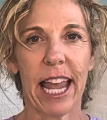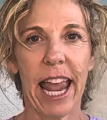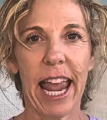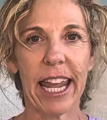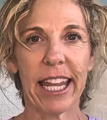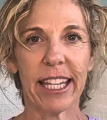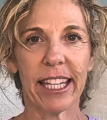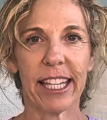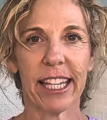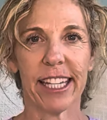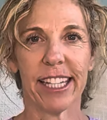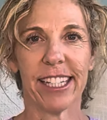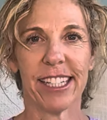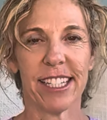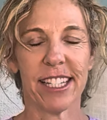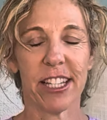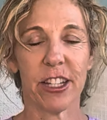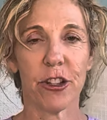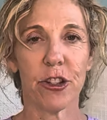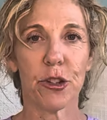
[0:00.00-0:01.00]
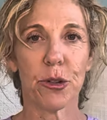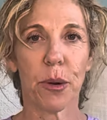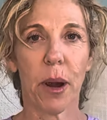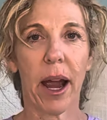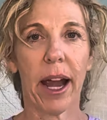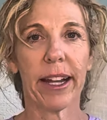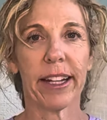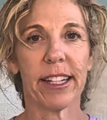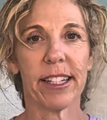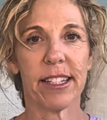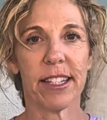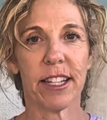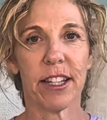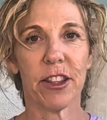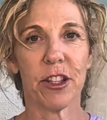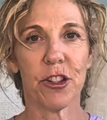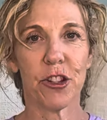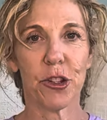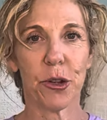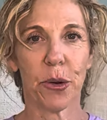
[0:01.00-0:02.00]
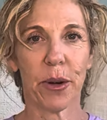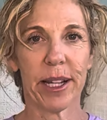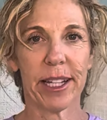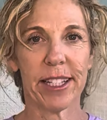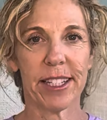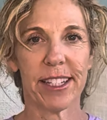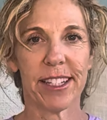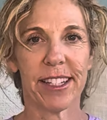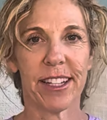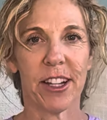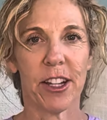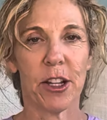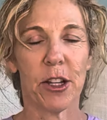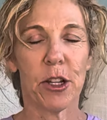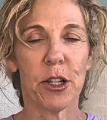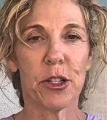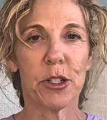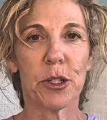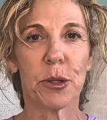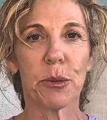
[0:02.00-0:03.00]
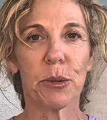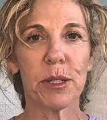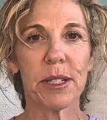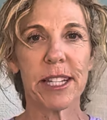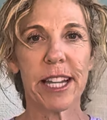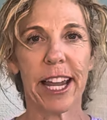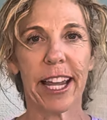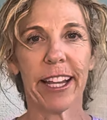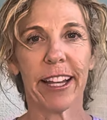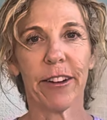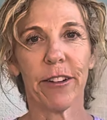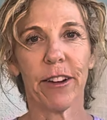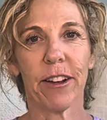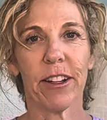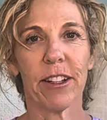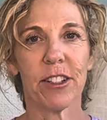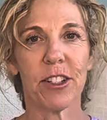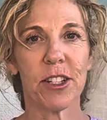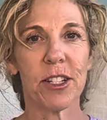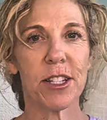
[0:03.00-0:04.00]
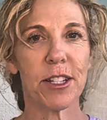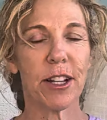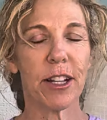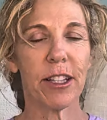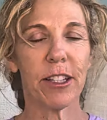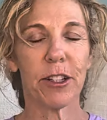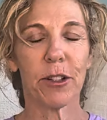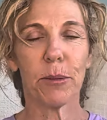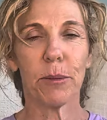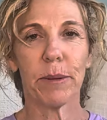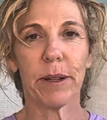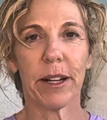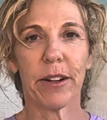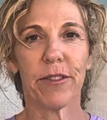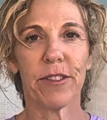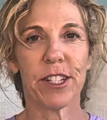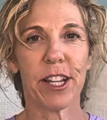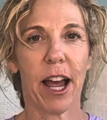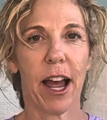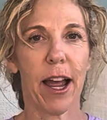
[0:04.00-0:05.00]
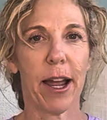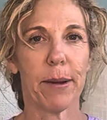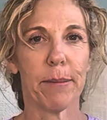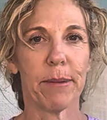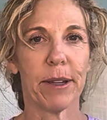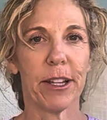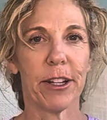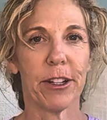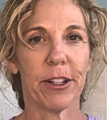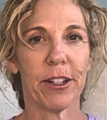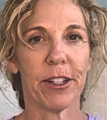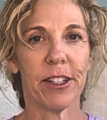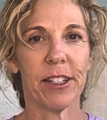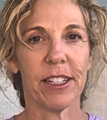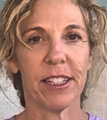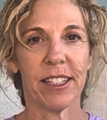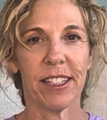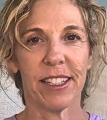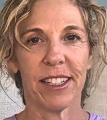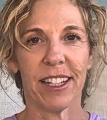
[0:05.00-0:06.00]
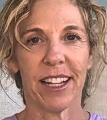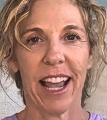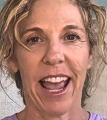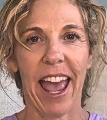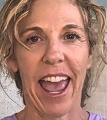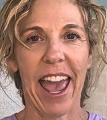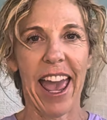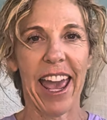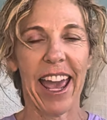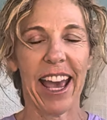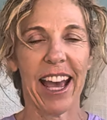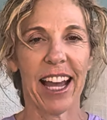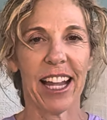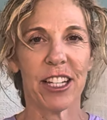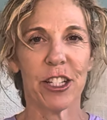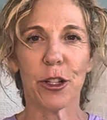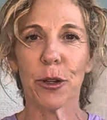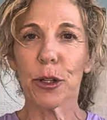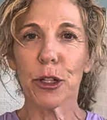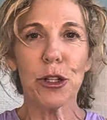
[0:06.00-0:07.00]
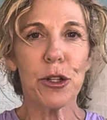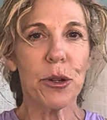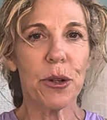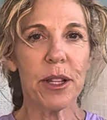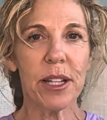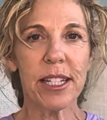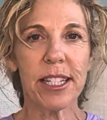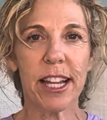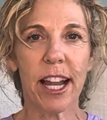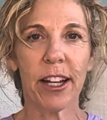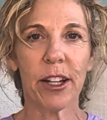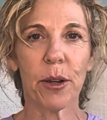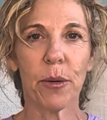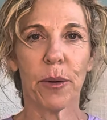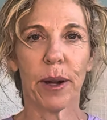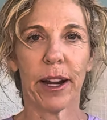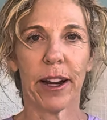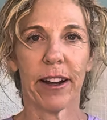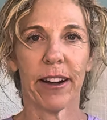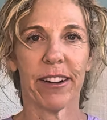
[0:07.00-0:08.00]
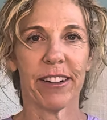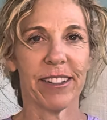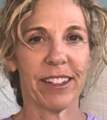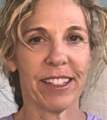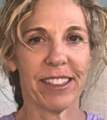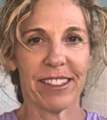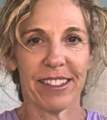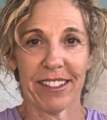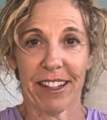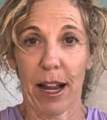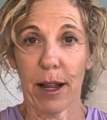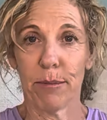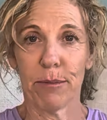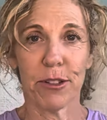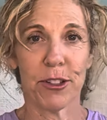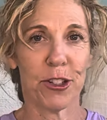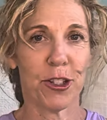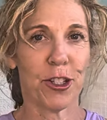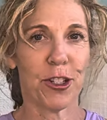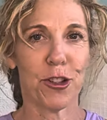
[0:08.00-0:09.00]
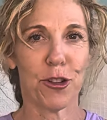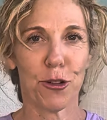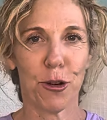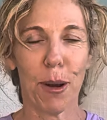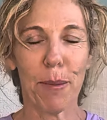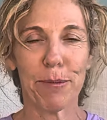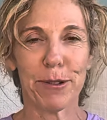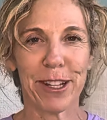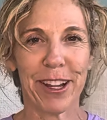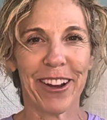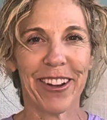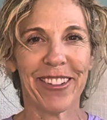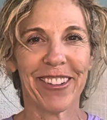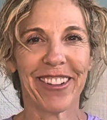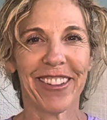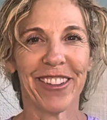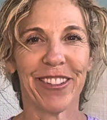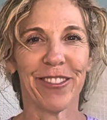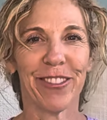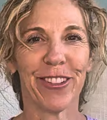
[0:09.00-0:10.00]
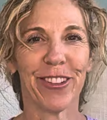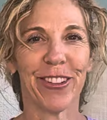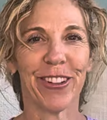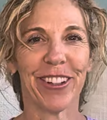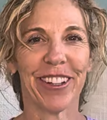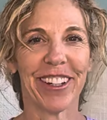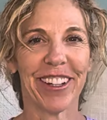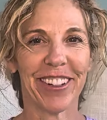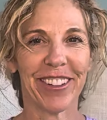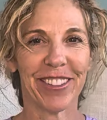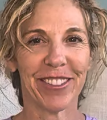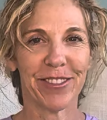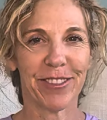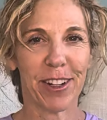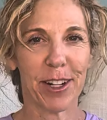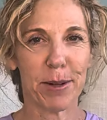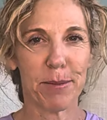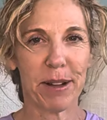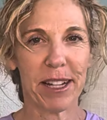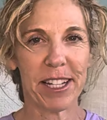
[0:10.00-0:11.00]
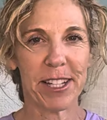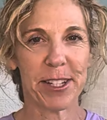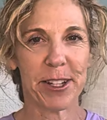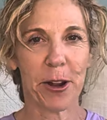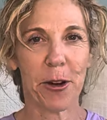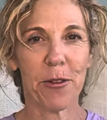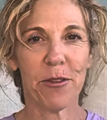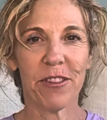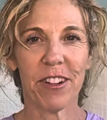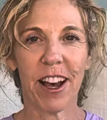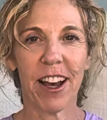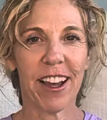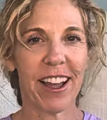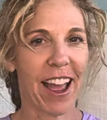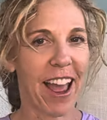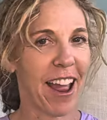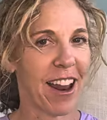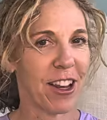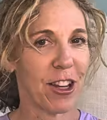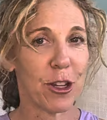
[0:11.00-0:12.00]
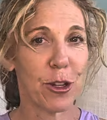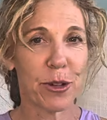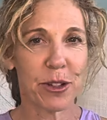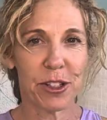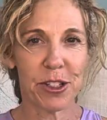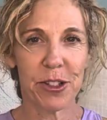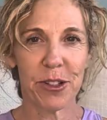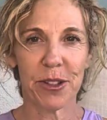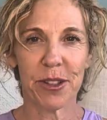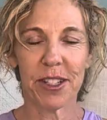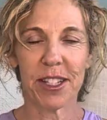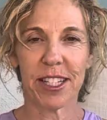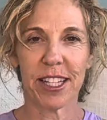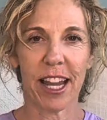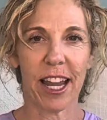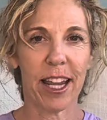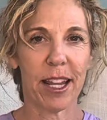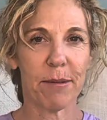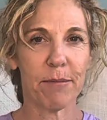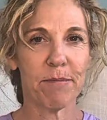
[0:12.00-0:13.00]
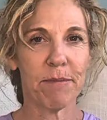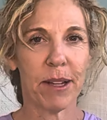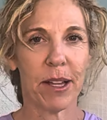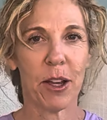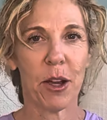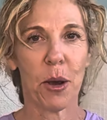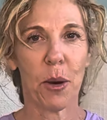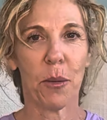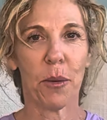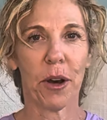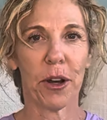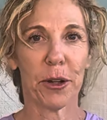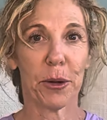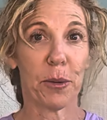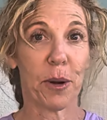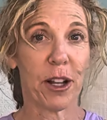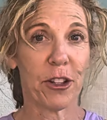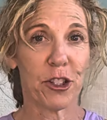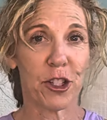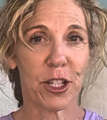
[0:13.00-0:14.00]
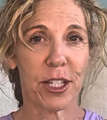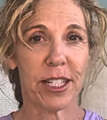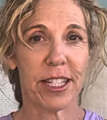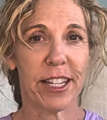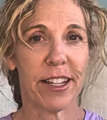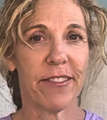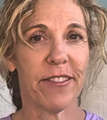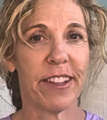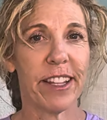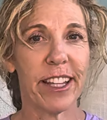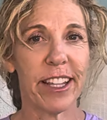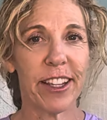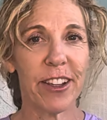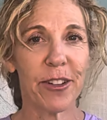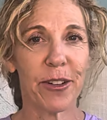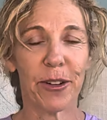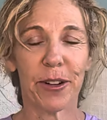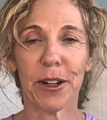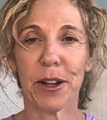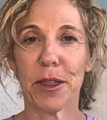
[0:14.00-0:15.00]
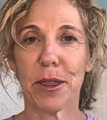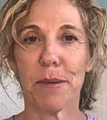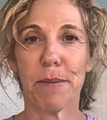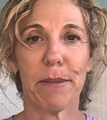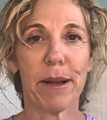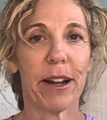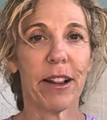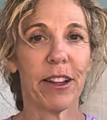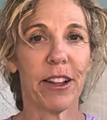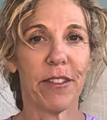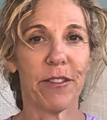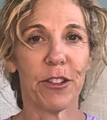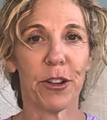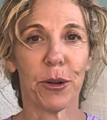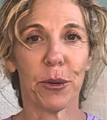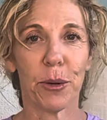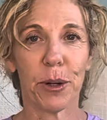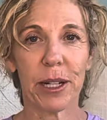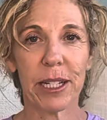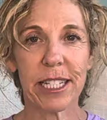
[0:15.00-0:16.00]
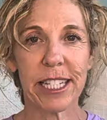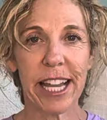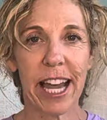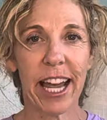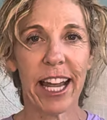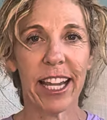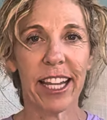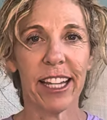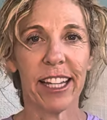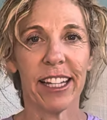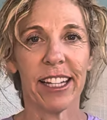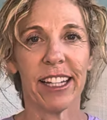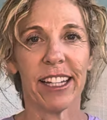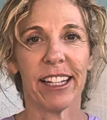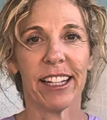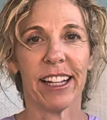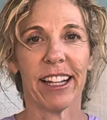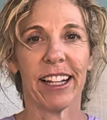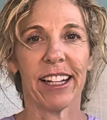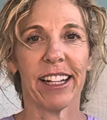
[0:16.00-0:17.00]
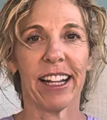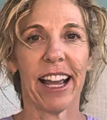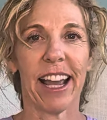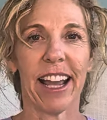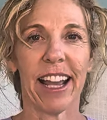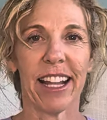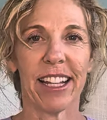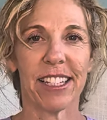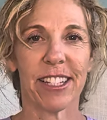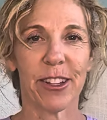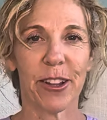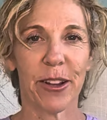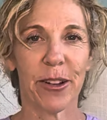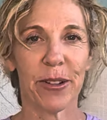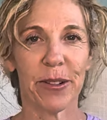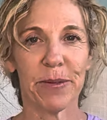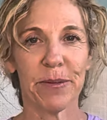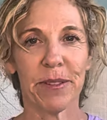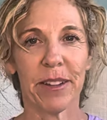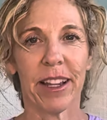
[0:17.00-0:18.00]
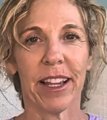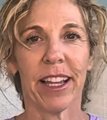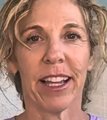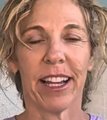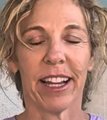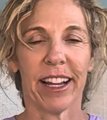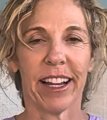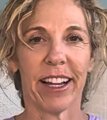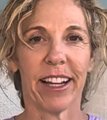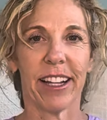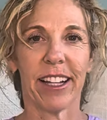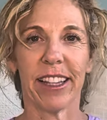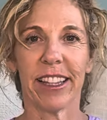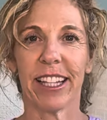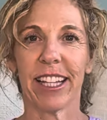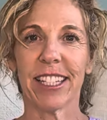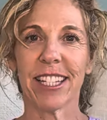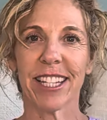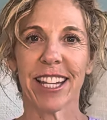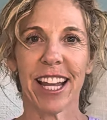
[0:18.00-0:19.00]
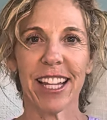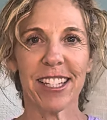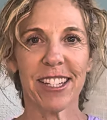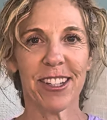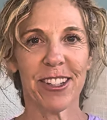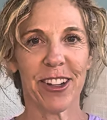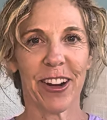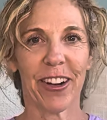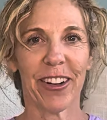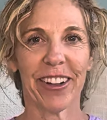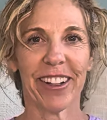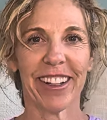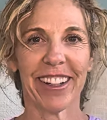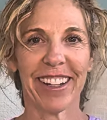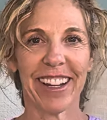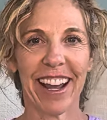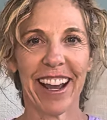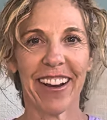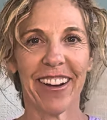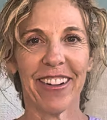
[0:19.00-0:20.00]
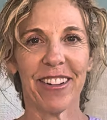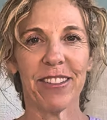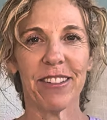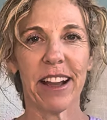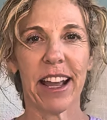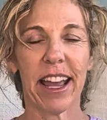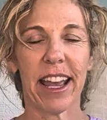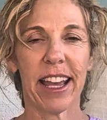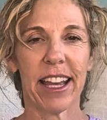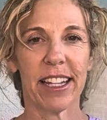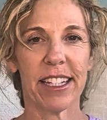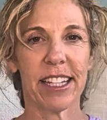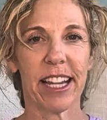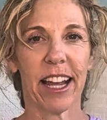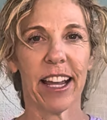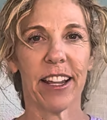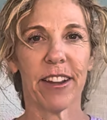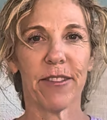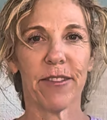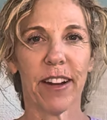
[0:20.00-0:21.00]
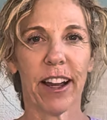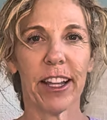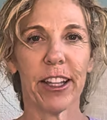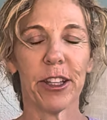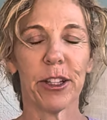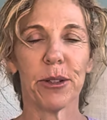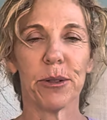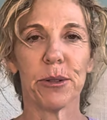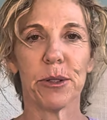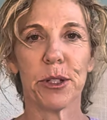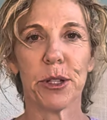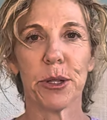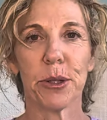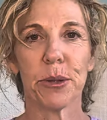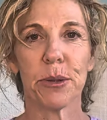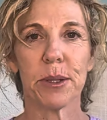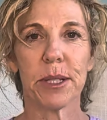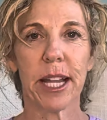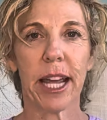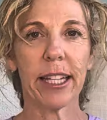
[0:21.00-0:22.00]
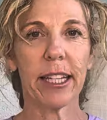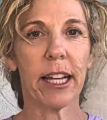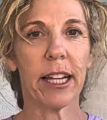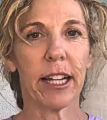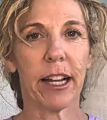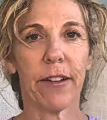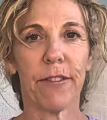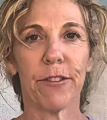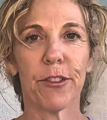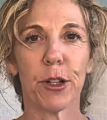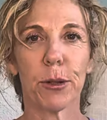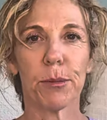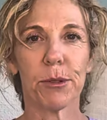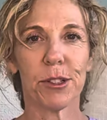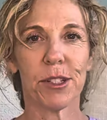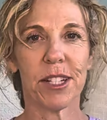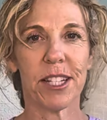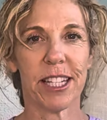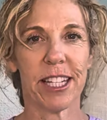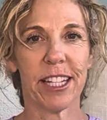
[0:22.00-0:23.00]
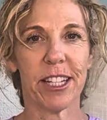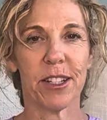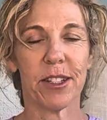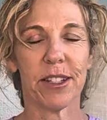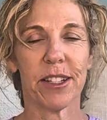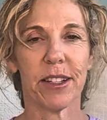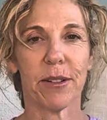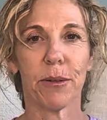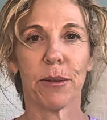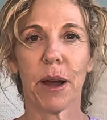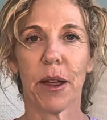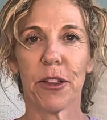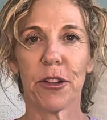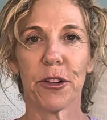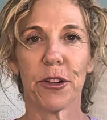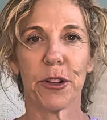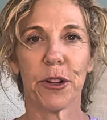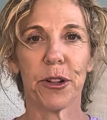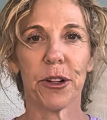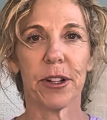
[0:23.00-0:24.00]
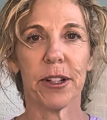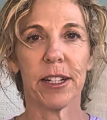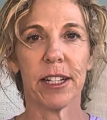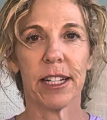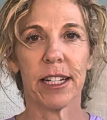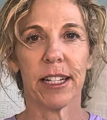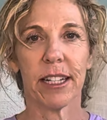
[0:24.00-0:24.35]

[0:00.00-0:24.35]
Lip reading: achiness and dryness in the joints. So we'll take just a little bit of time here, and you can do this anywhere. I'm just dropped down on the floor here in front of my sofa, and you can do the same while you're watching TV or in the middle of your workday. And so let's get started now, and I invite you to take a comfortable seat, whether you're